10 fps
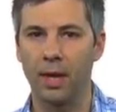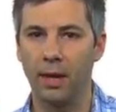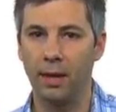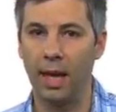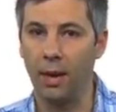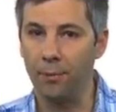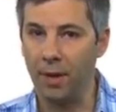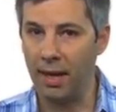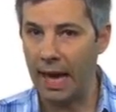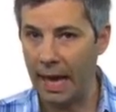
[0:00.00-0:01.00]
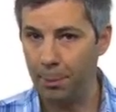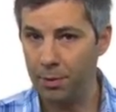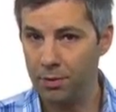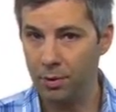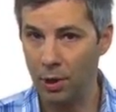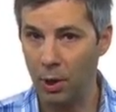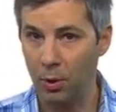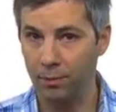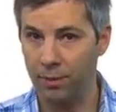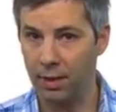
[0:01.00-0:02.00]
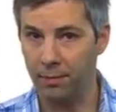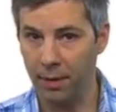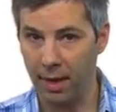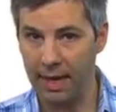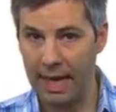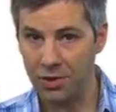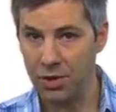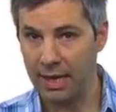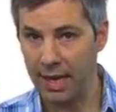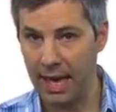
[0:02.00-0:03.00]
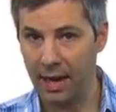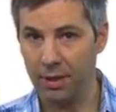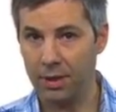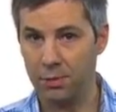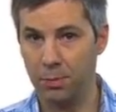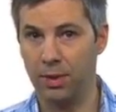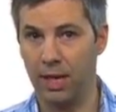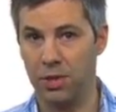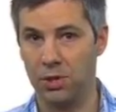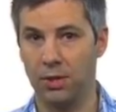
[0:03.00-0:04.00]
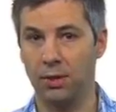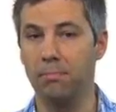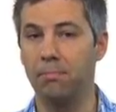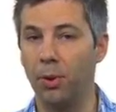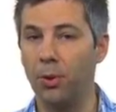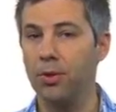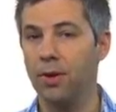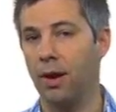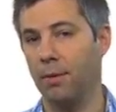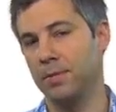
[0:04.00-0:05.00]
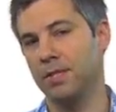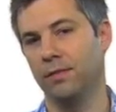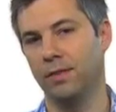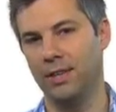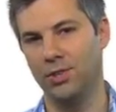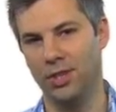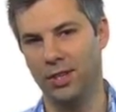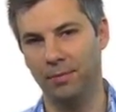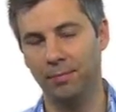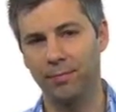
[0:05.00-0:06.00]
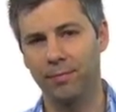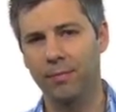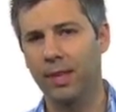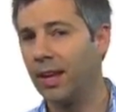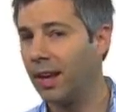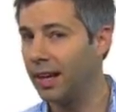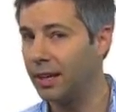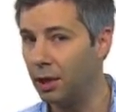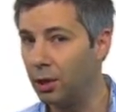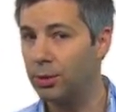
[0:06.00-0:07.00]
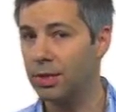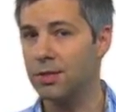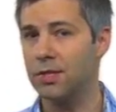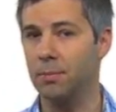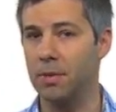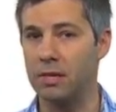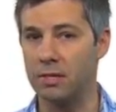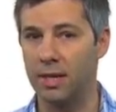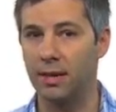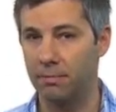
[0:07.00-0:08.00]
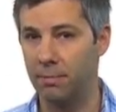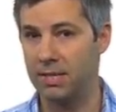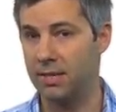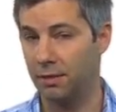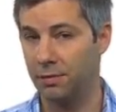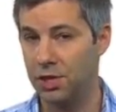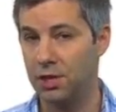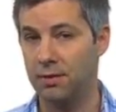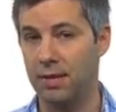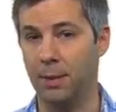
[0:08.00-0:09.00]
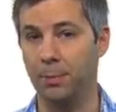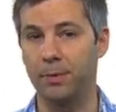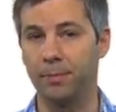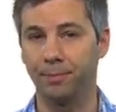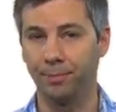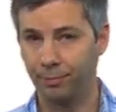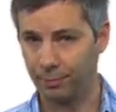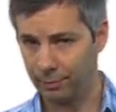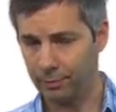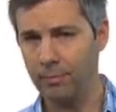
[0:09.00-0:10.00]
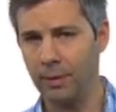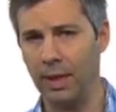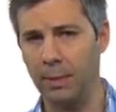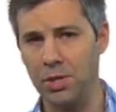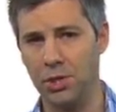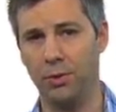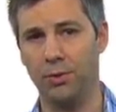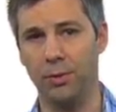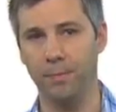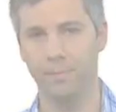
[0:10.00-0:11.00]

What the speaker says: Now, I happen to know that I actually carry this mutation on both copies of that gene. I know this because I got myself genotyped. Let me show you.